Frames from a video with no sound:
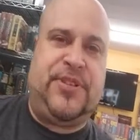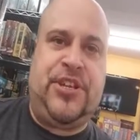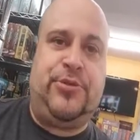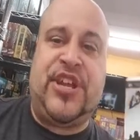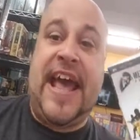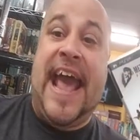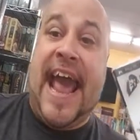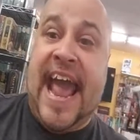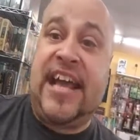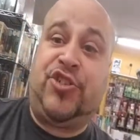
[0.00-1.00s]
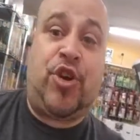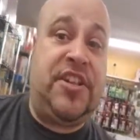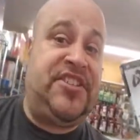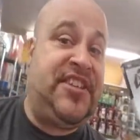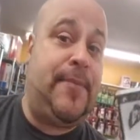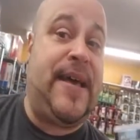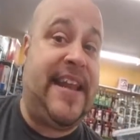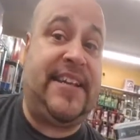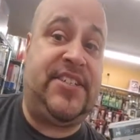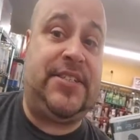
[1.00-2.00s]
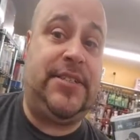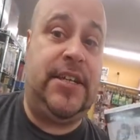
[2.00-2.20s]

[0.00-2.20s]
to use. Hand-drawn cinematics.